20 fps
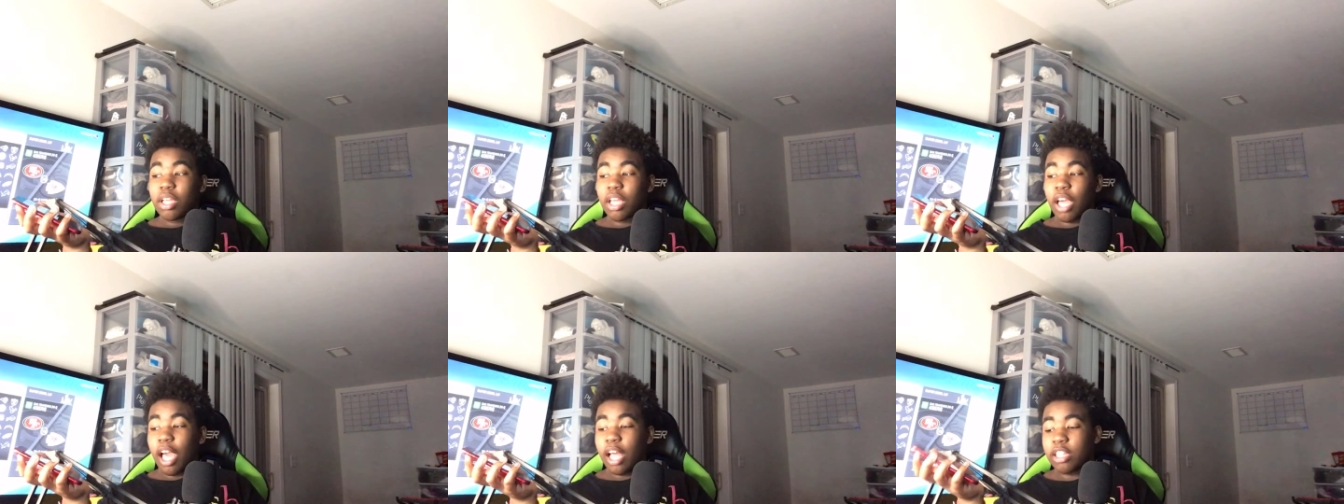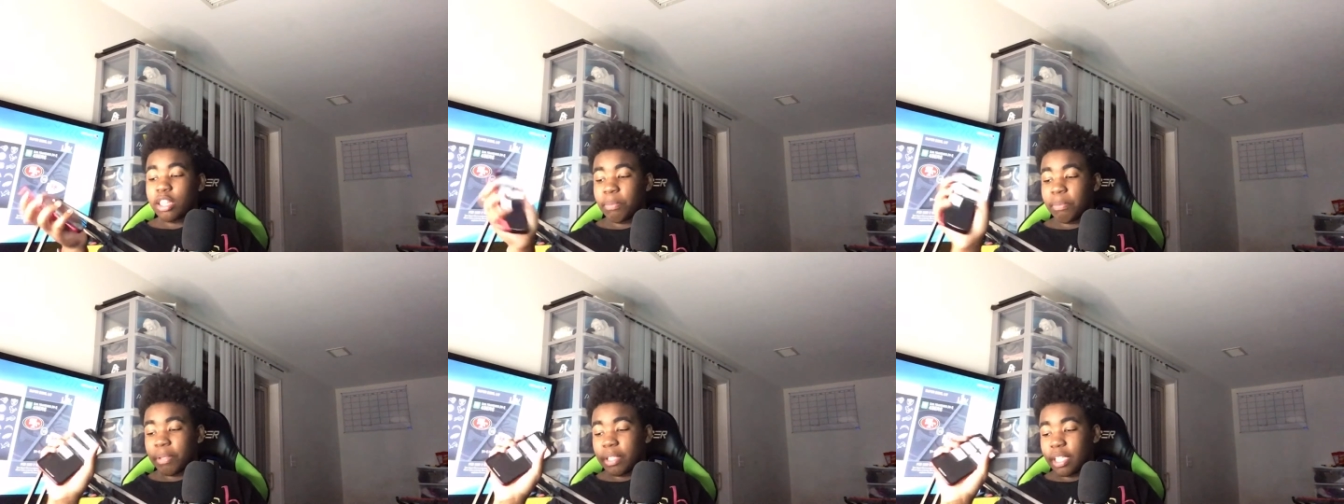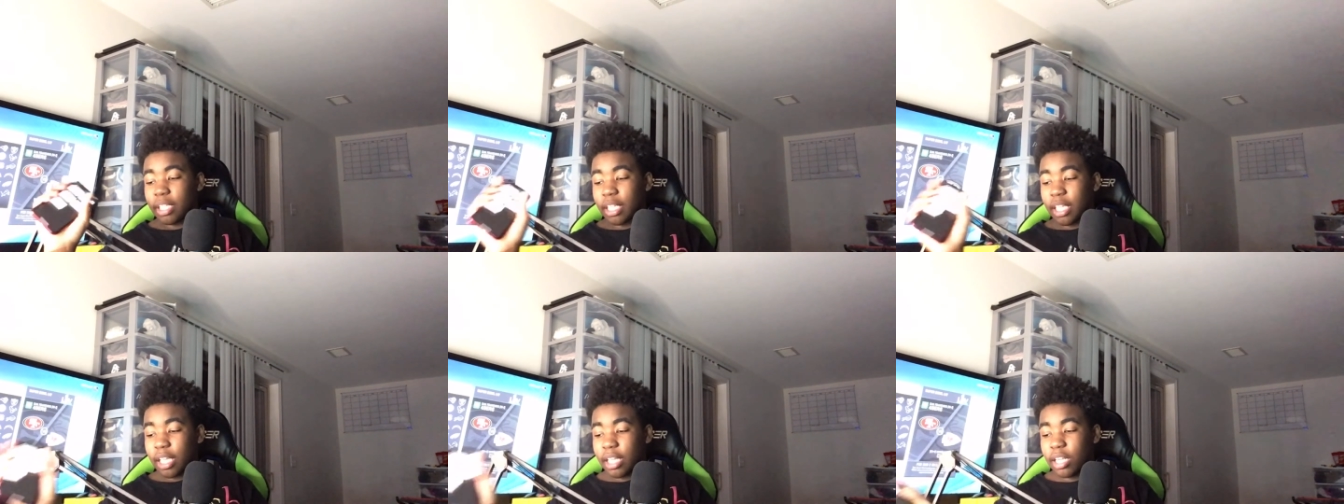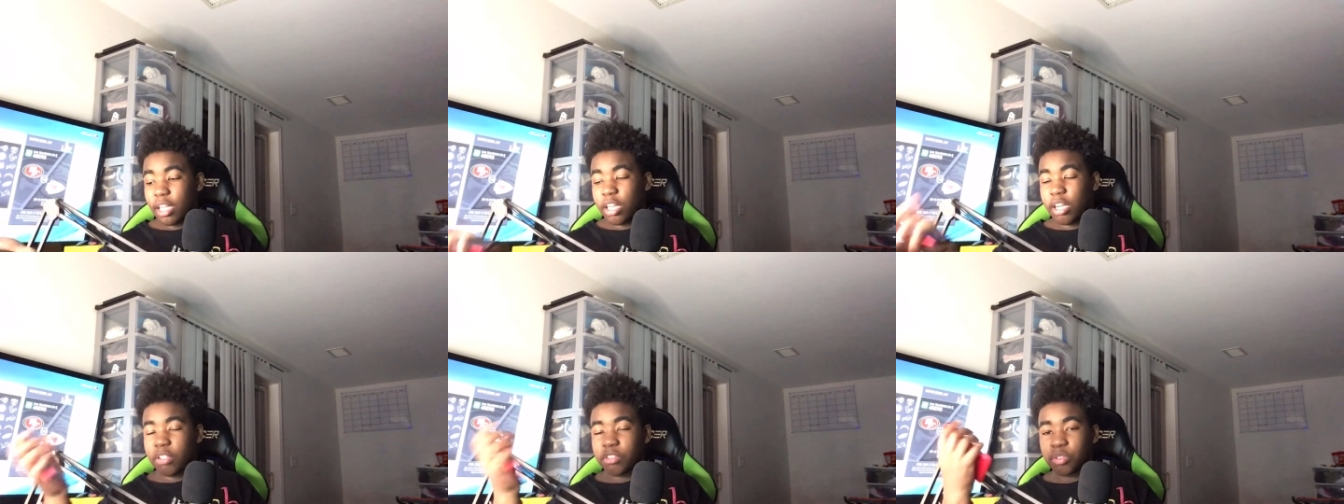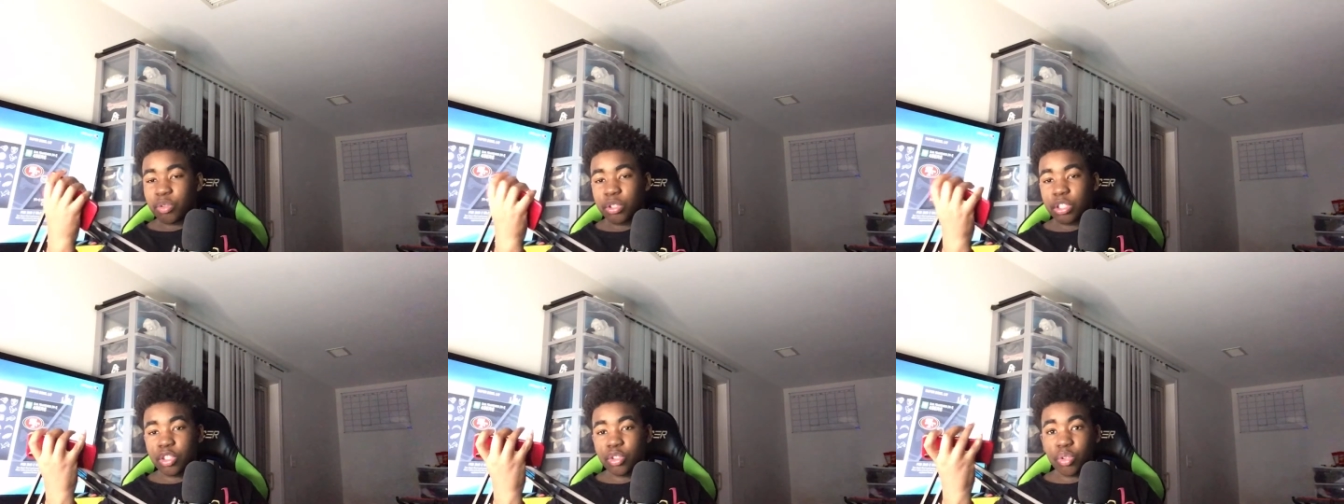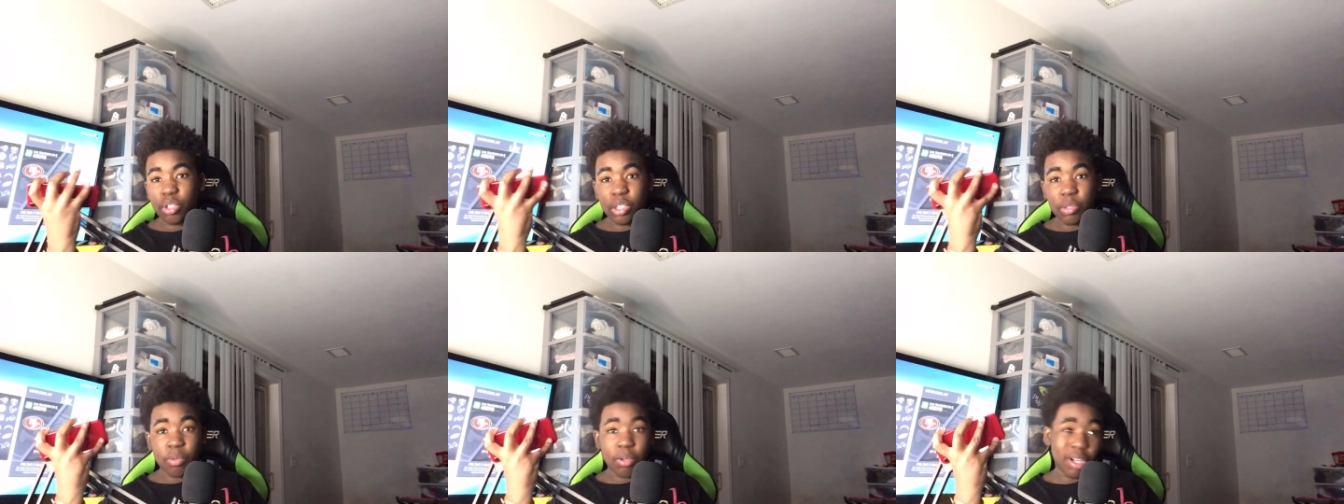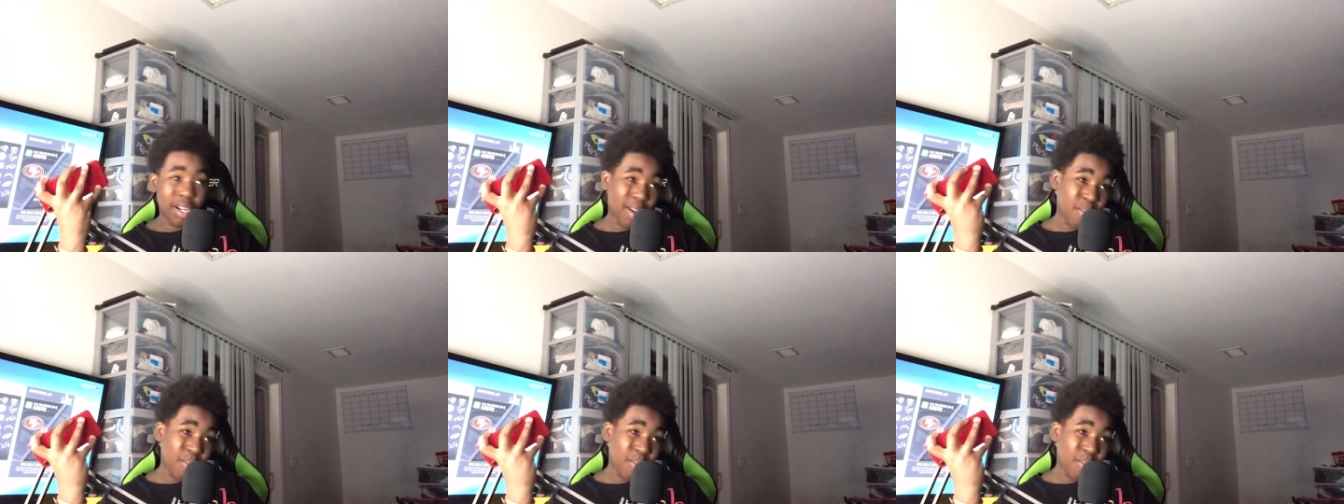At the beginning of 2021,